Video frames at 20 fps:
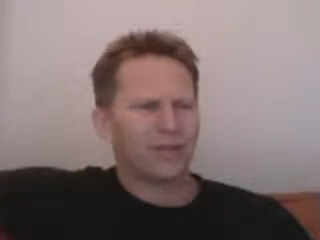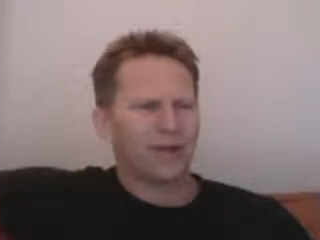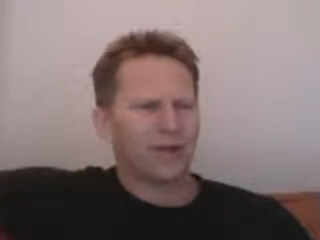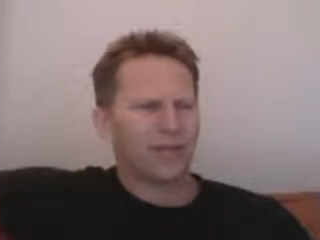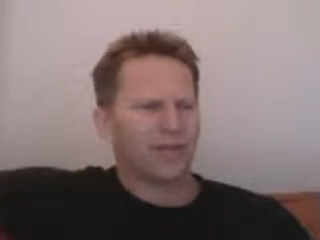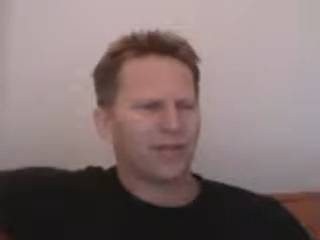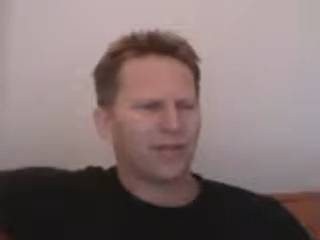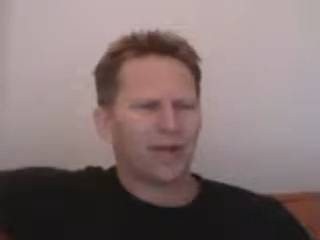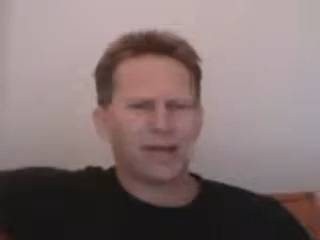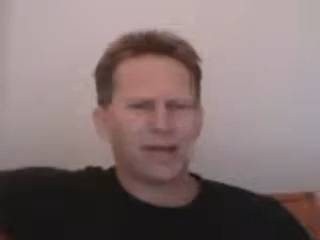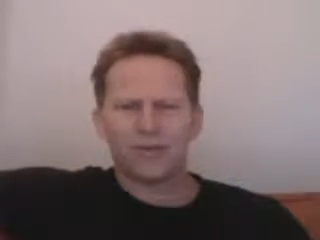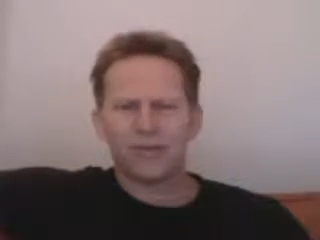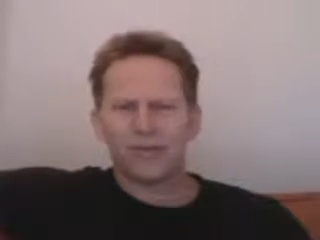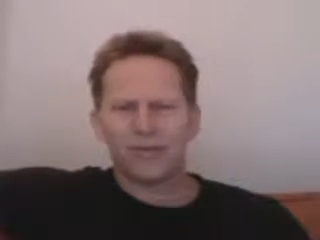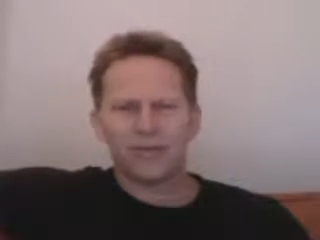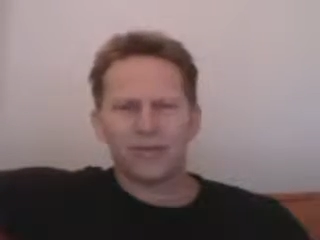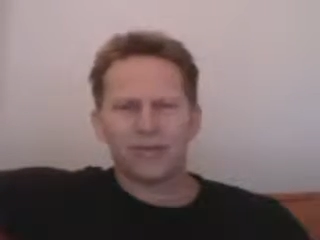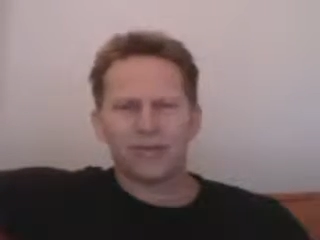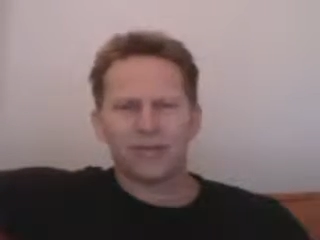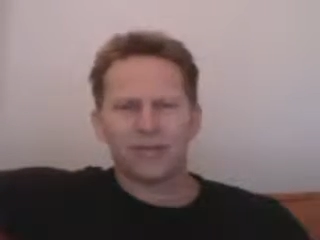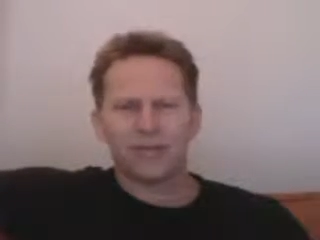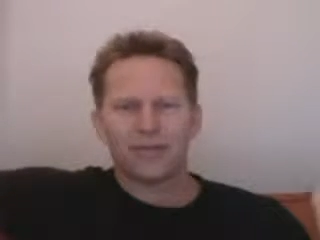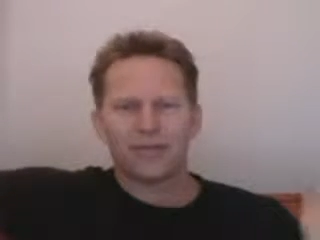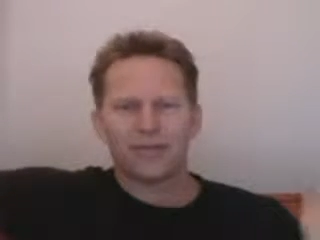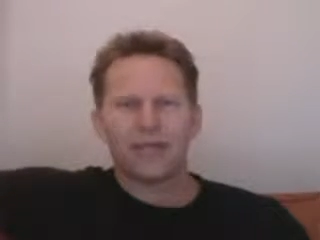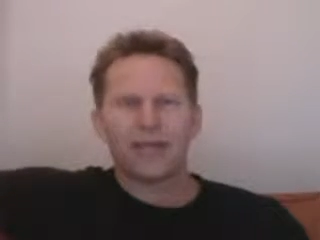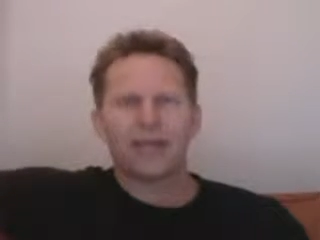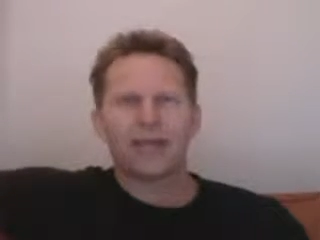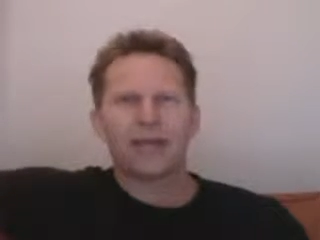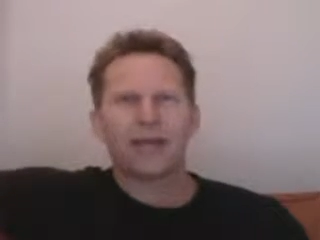to other countries and stuff
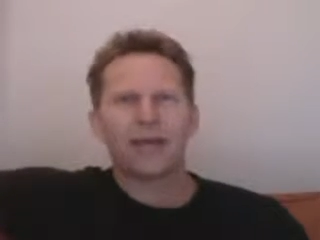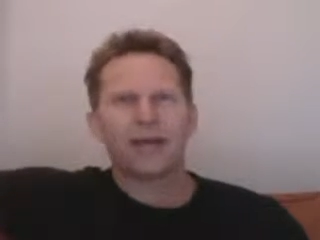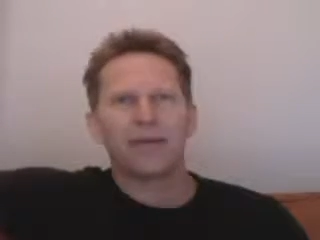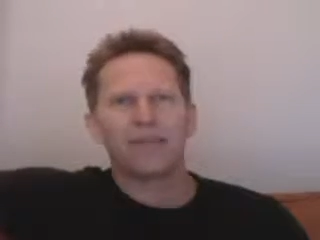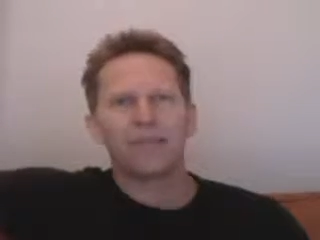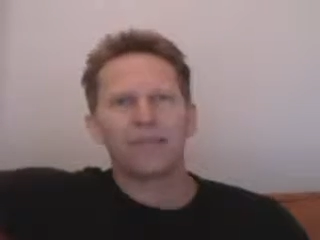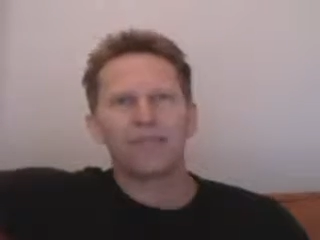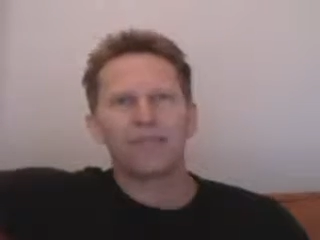like that.